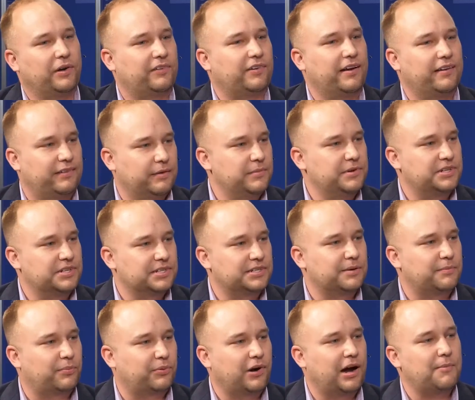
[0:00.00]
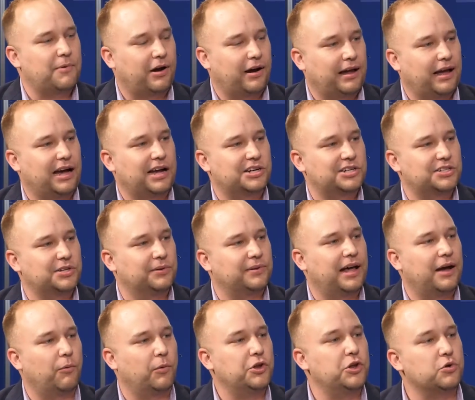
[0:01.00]
resize images and prime our cache so
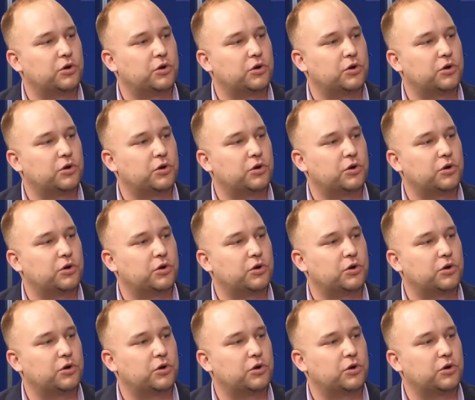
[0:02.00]
that